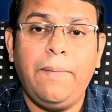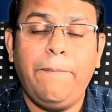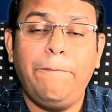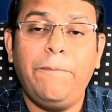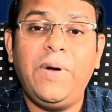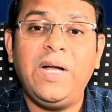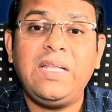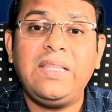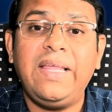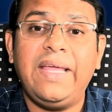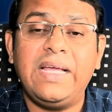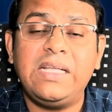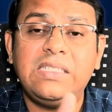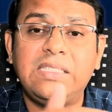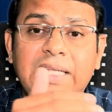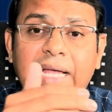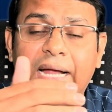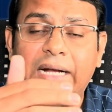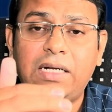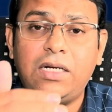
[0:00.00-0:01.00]
but the
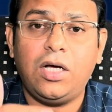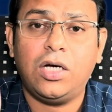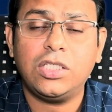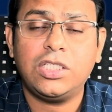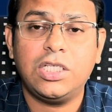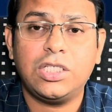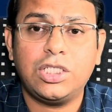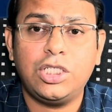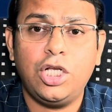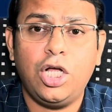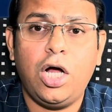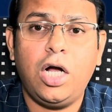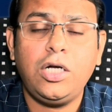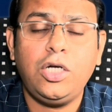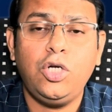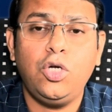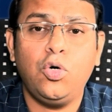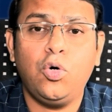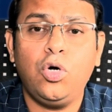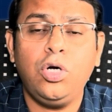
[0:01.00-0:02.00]
exact cause is
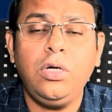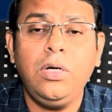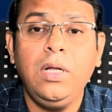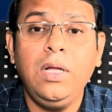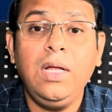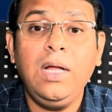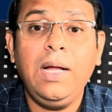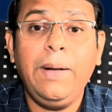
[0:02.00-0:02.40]
not known.